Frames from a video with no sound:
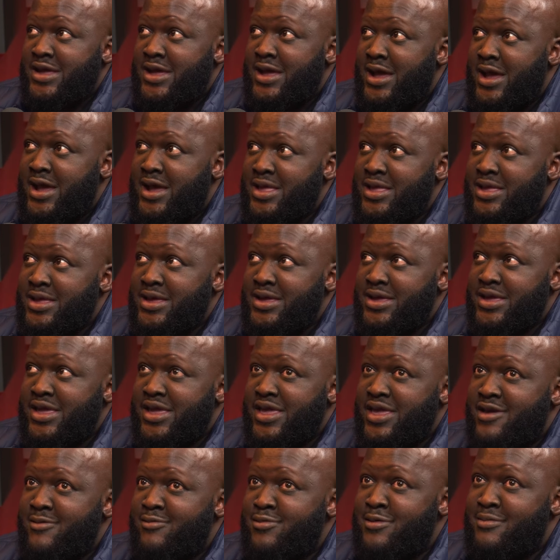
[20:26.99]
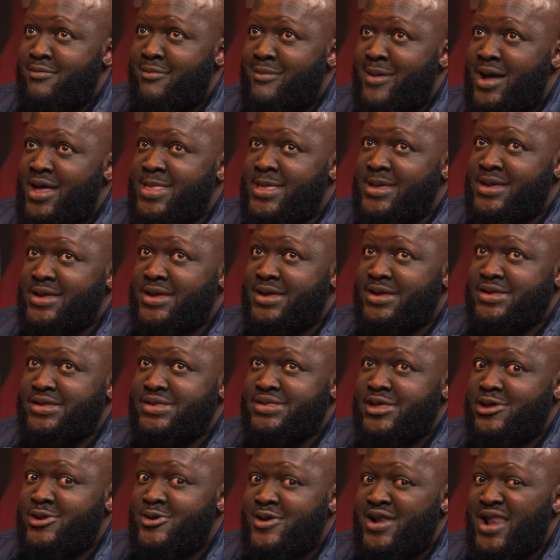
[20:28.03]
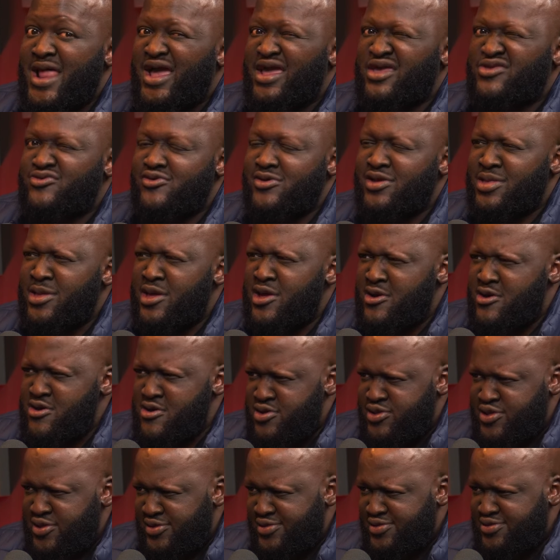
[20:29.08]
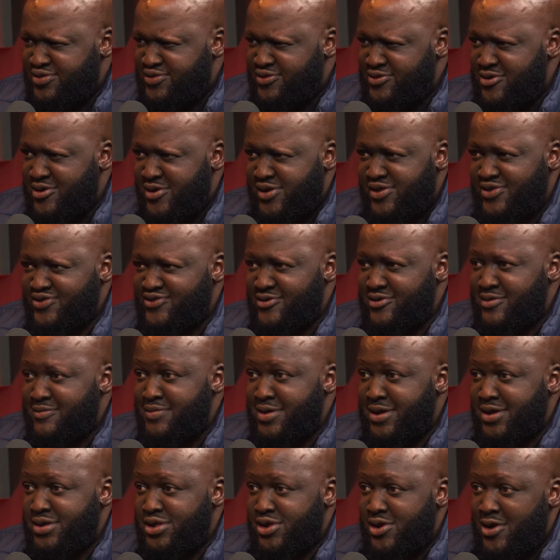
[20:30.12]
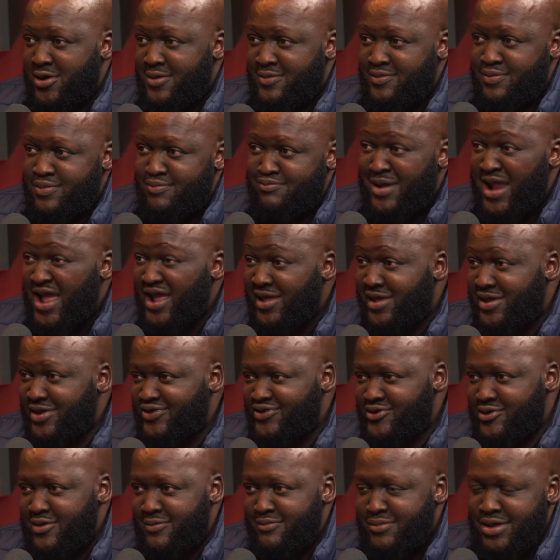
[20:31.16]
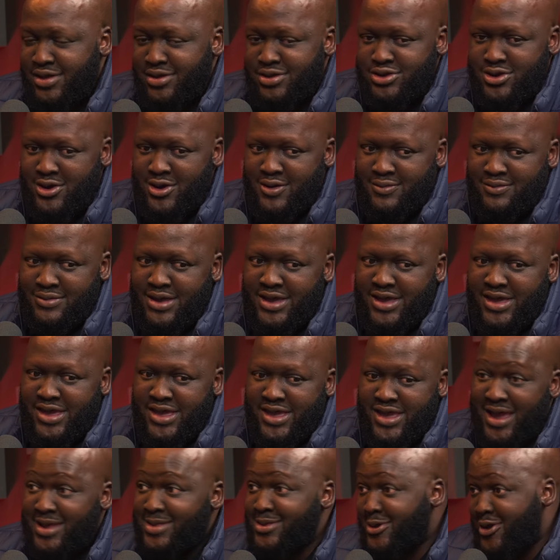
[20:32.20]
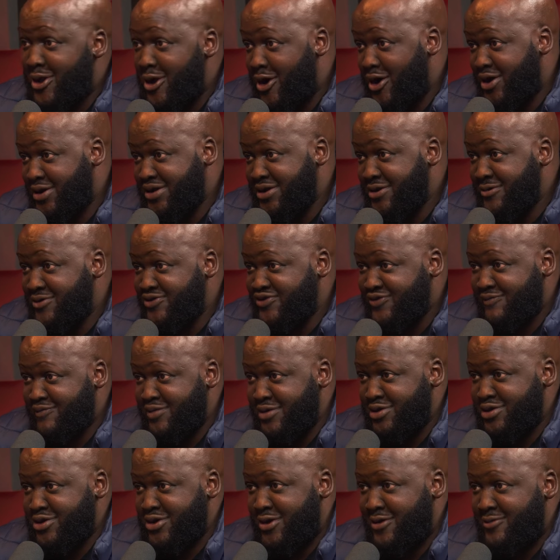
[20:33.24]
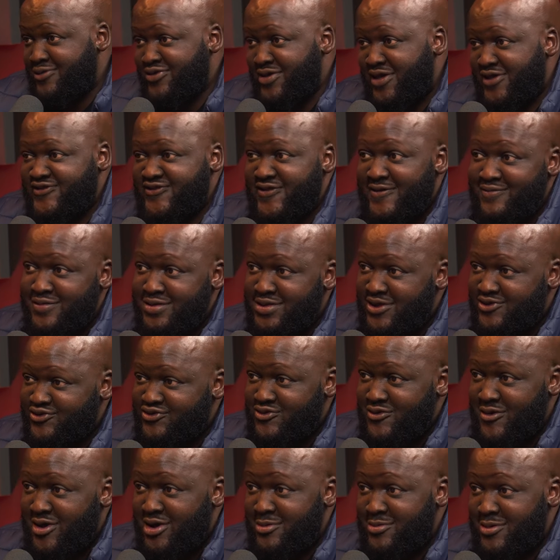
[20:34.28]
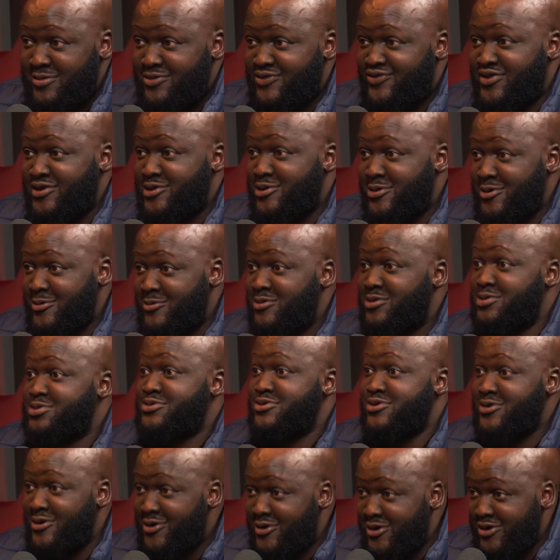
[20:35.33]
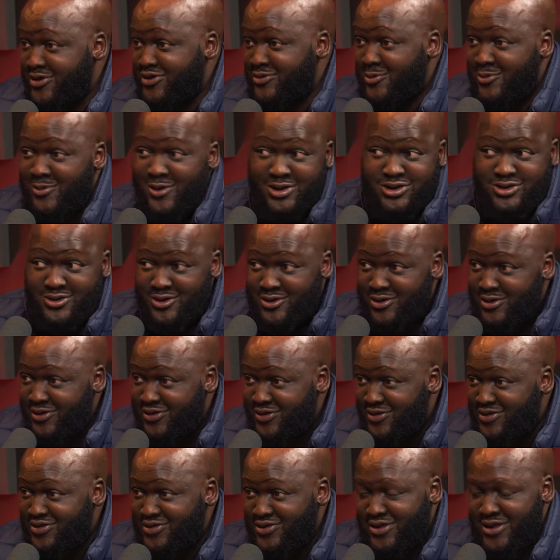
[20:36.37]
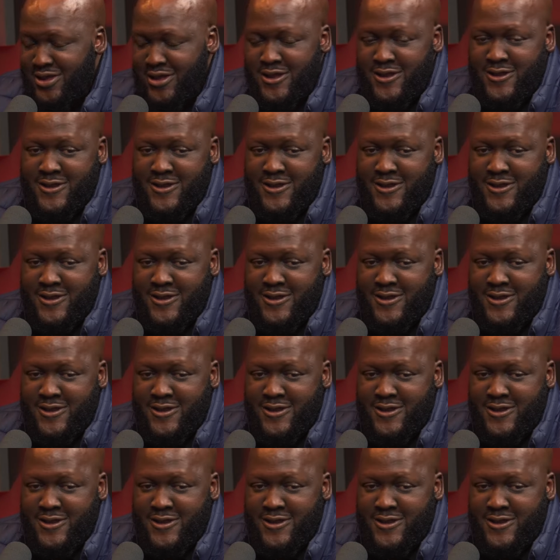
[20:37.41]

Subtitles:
every mother, they don't like doing their curtains. Curtains are a big job. Blankets are a big job. And gardening was a big job. So I assembled a squad where we said, look, we'll do your curtains, we'll wash your curtains.